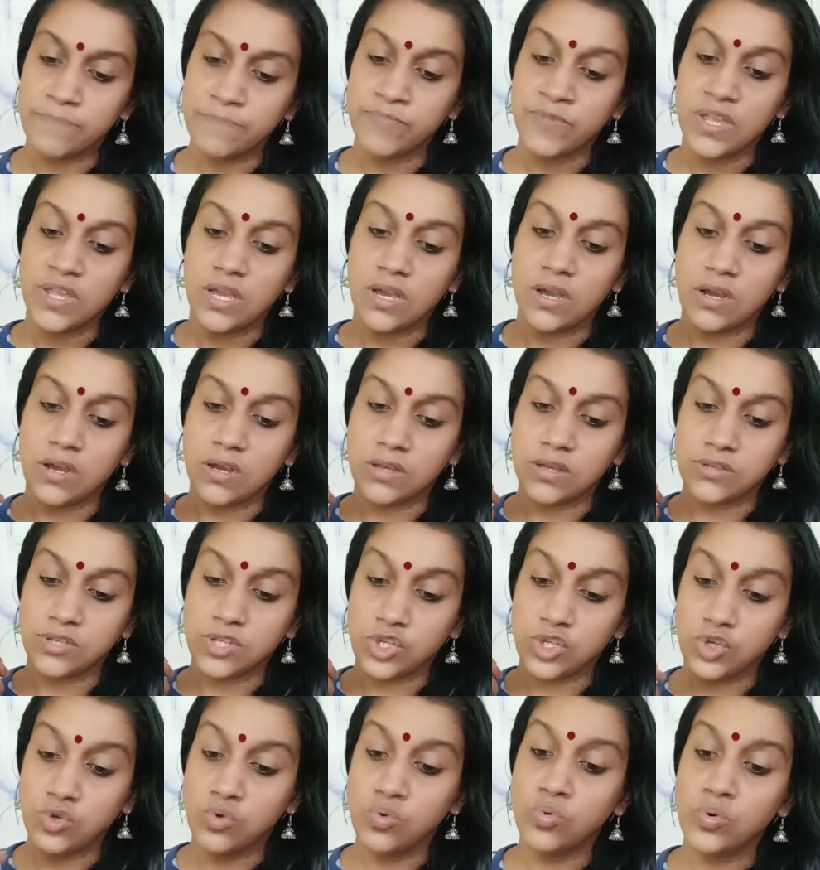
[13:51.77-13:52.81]
The
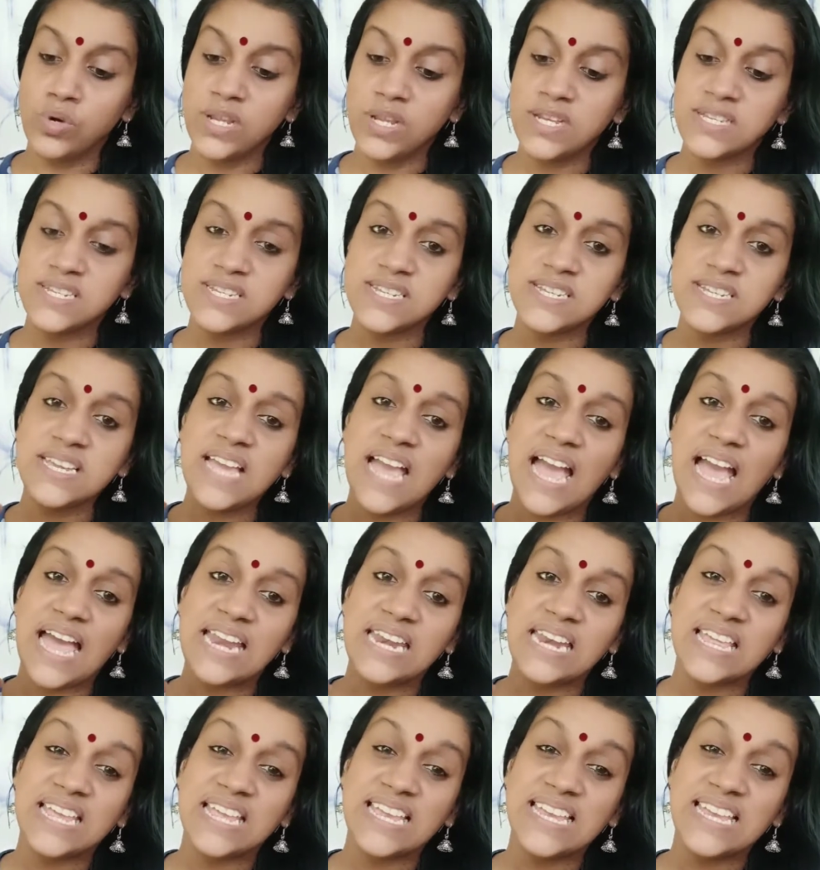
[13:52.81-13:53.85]
unity
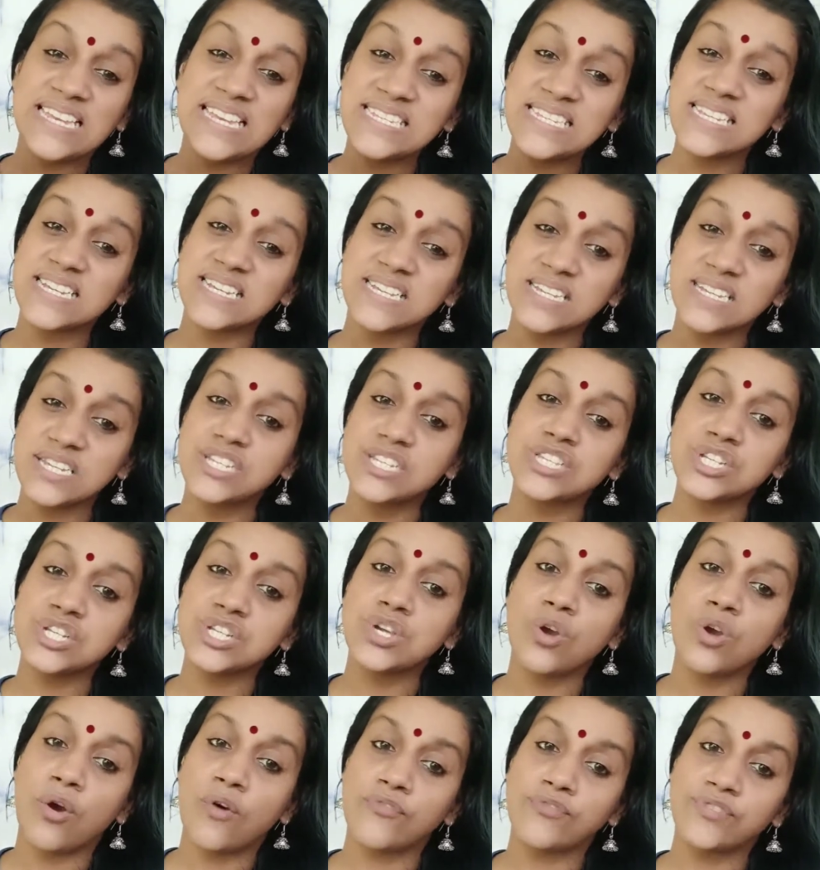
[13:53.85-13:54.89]
and the integrity
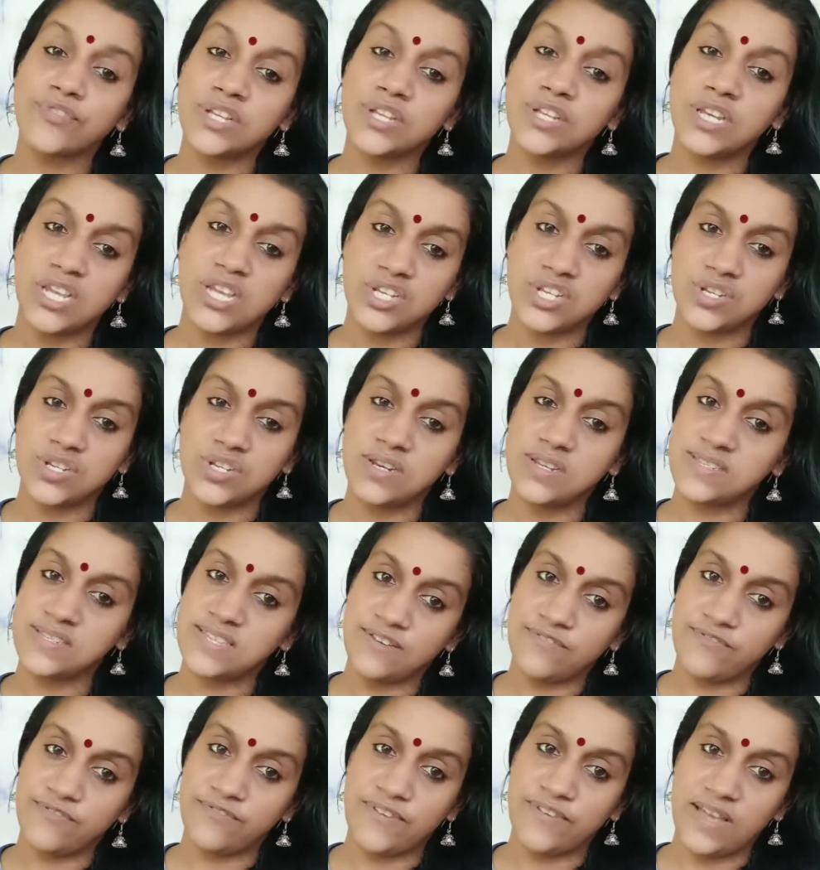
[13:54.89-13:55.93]
of the nation is in
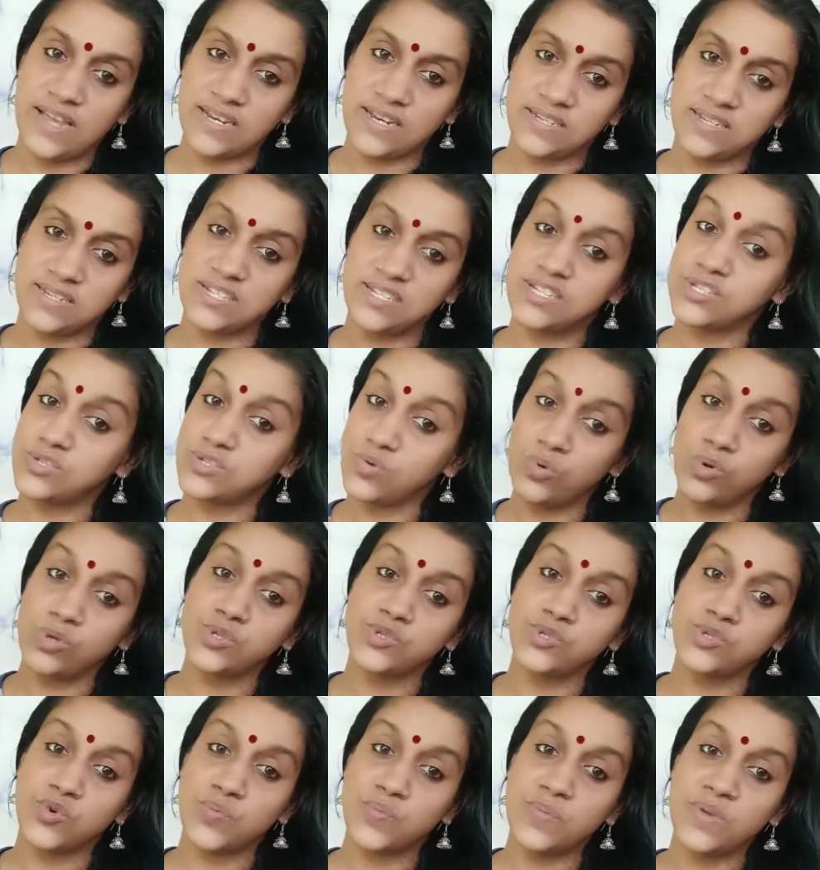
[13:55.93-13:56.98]
fact, it is
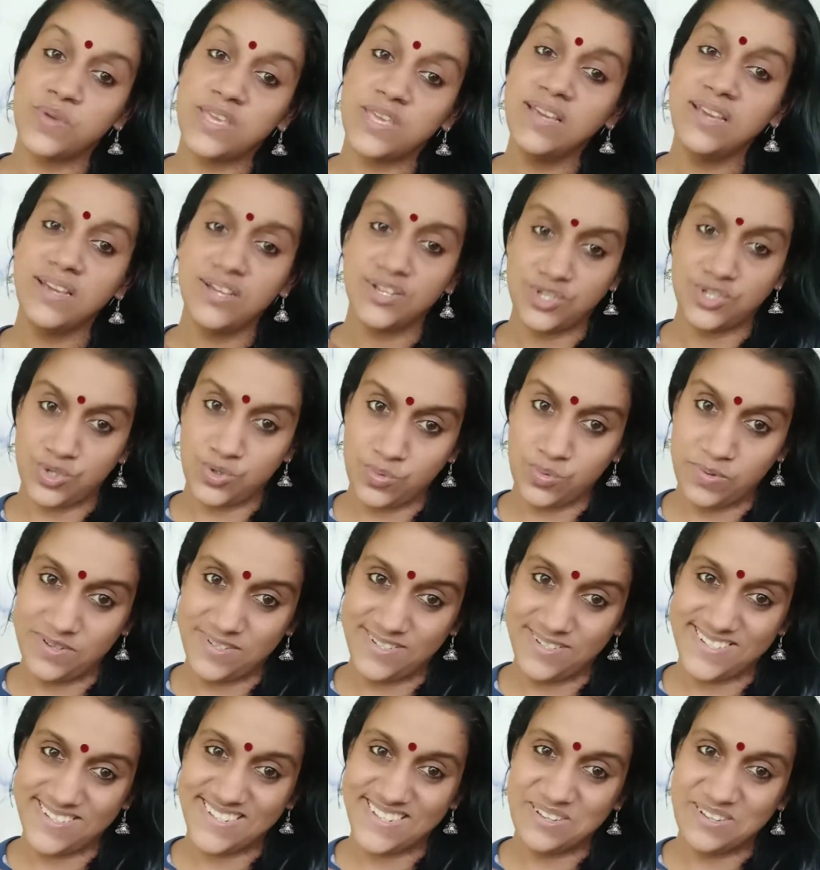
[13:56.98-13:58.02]
also being assured.
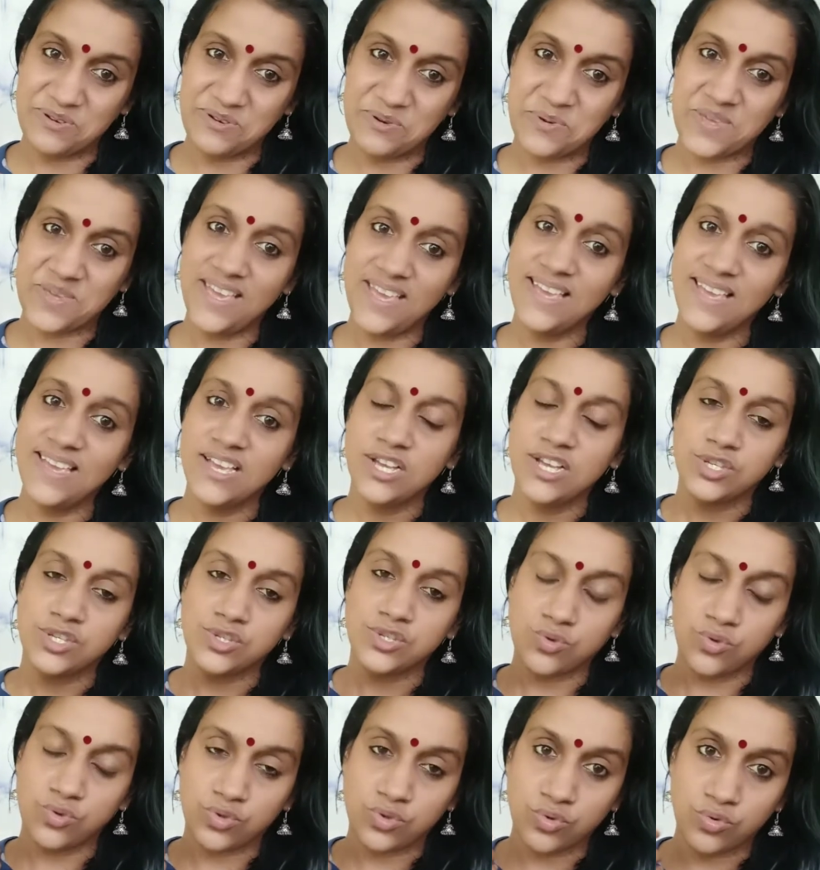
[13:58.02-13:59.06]
Okay,
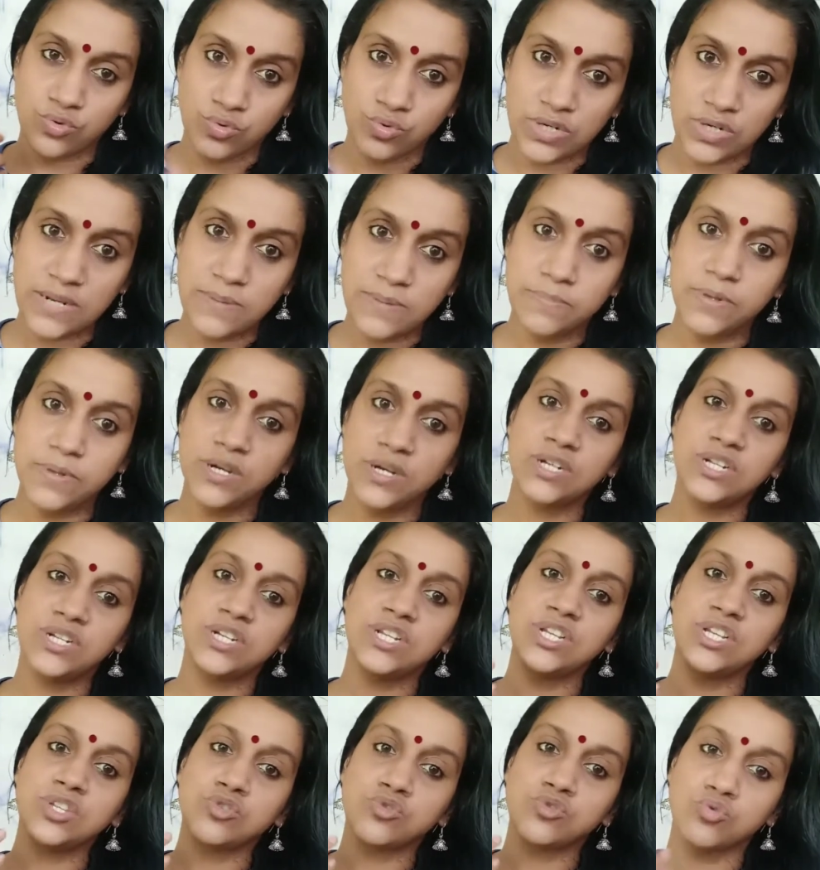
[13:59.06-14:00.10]
so through
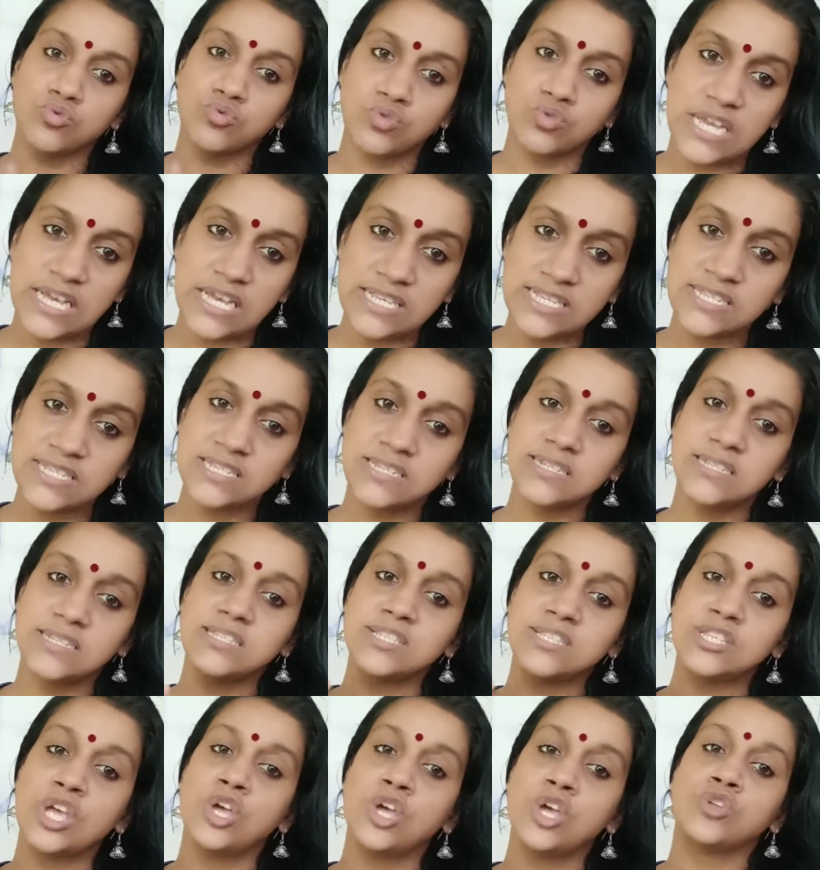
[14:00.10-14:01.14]
liberty, through
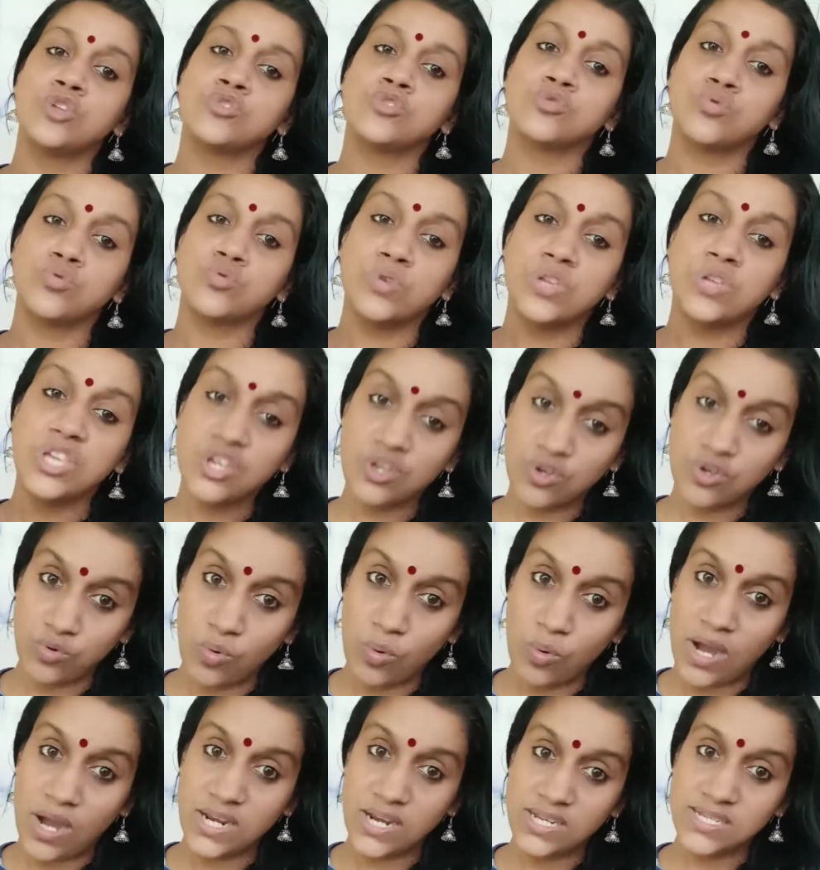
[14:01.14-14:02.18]
justice, through
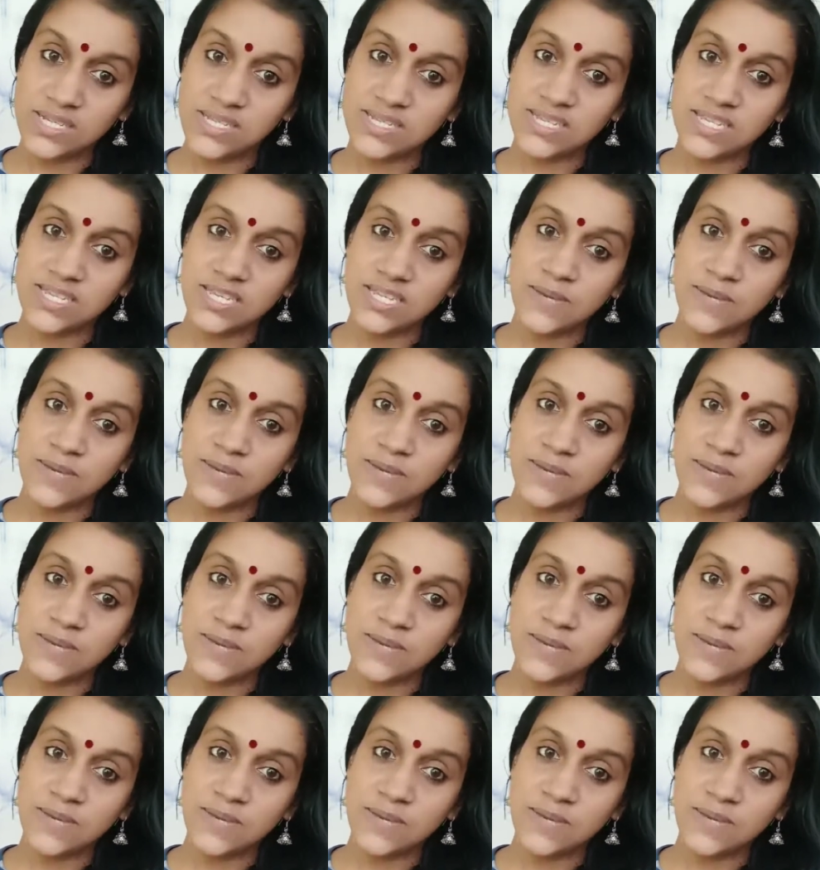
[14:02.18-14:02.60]
equality,